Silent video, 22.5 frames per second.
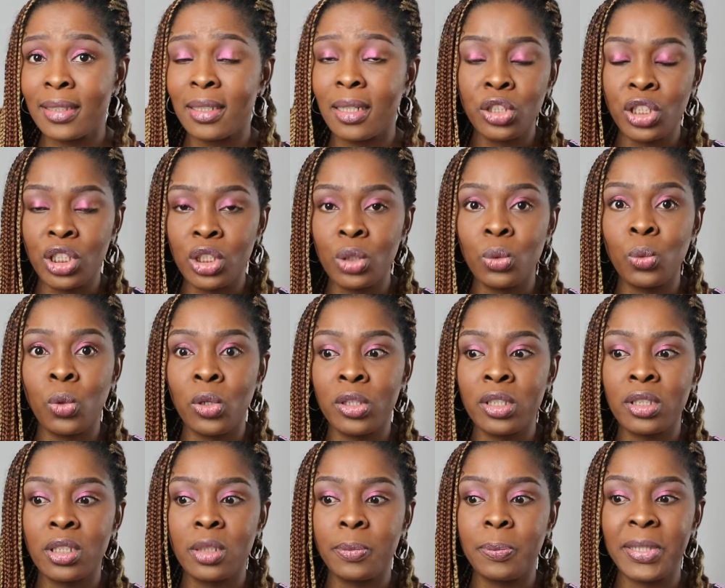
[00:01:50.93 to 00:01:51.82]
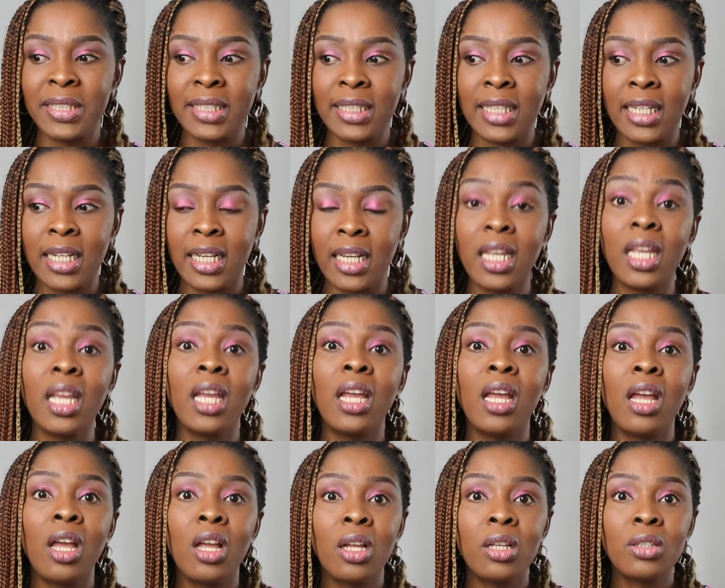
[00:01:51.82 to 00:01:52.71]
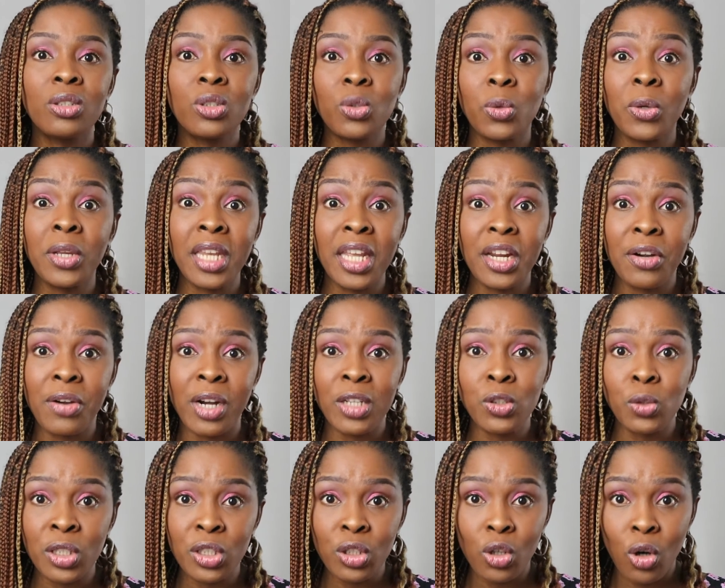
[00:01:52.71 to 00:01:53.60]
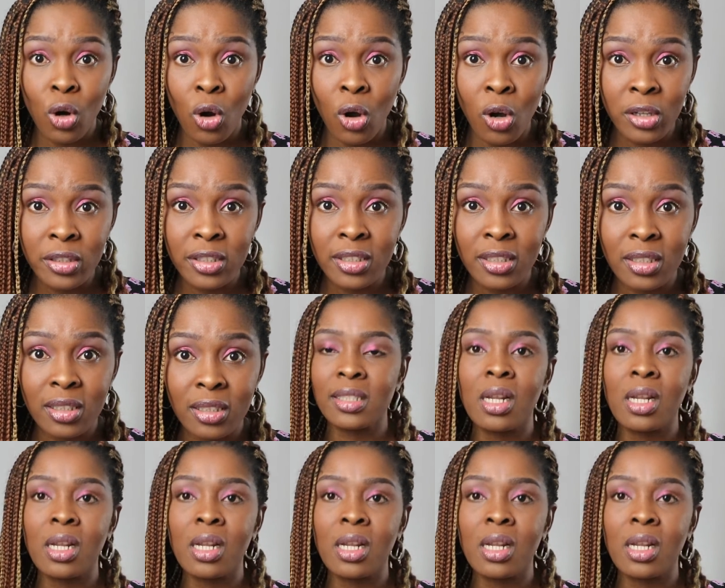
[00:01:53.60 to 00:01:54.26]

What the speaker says: So she was basically doing a graduate course,